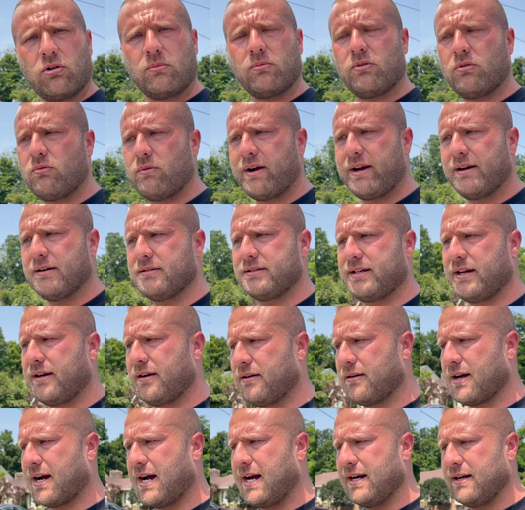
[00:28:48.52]
wear and
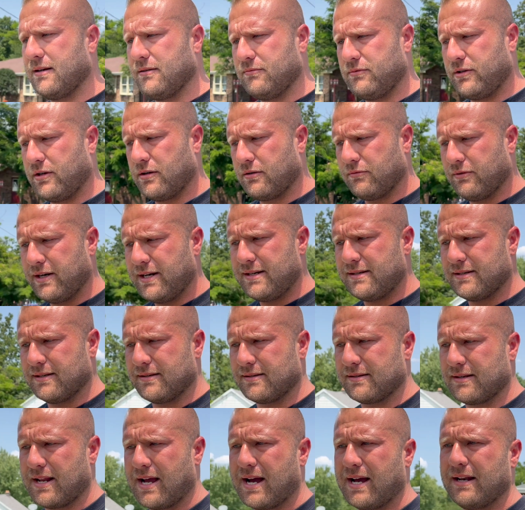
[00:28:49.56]
tear item, you know,
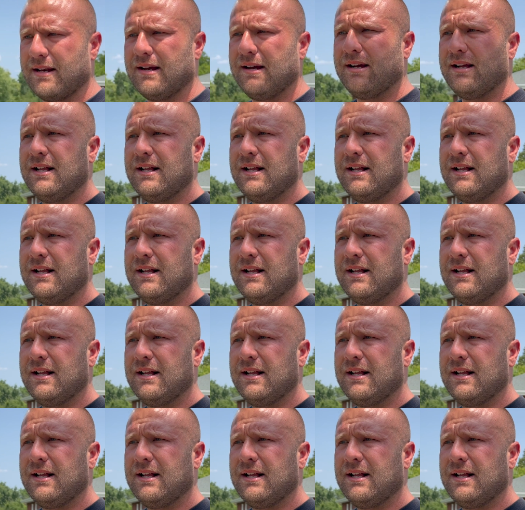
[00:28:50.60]
reasons, not